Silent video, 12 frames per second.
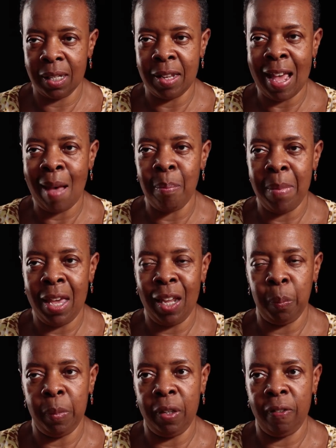that
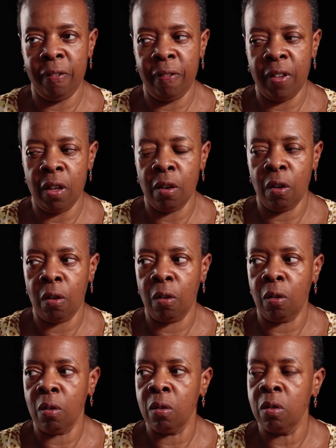made me
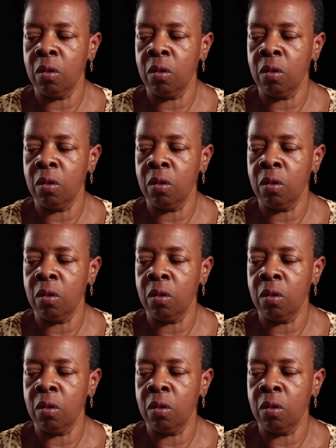feel,